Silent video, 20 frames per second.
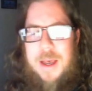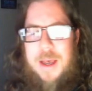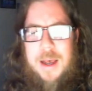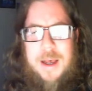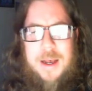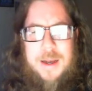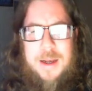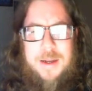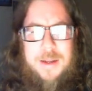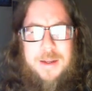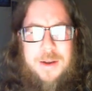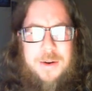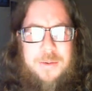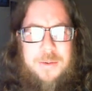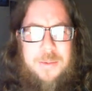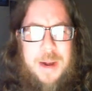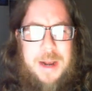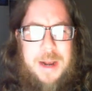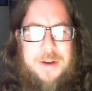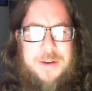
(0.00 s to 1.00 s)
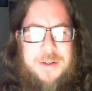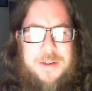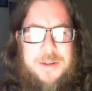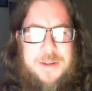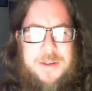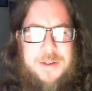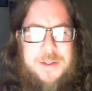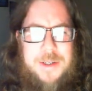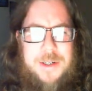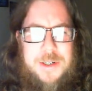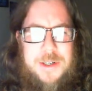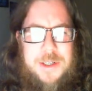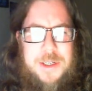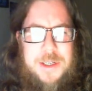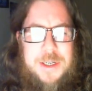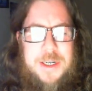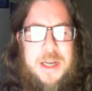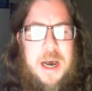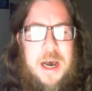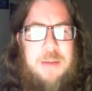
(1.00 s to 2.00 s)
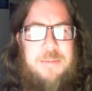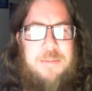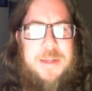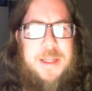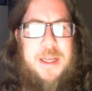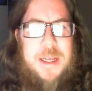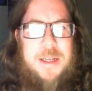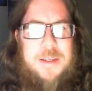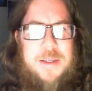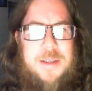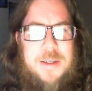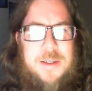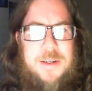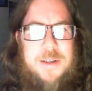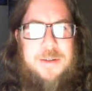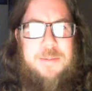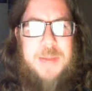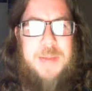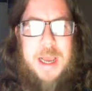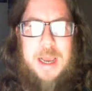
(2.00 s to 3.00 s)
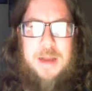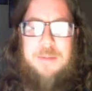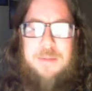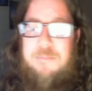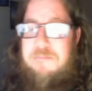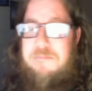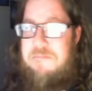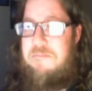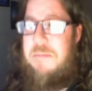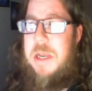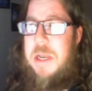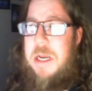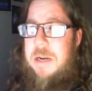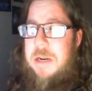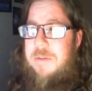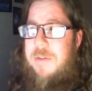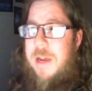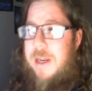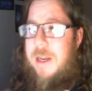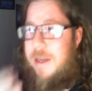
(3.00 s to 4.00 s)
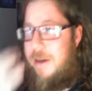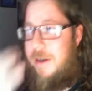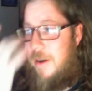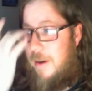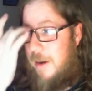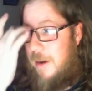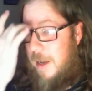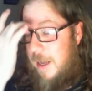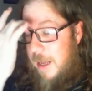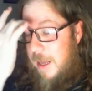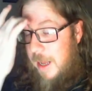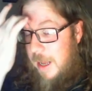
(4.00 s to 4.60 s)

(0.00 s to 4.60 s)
Uh, you know, WoW has essentially adopted that system and innovated on it.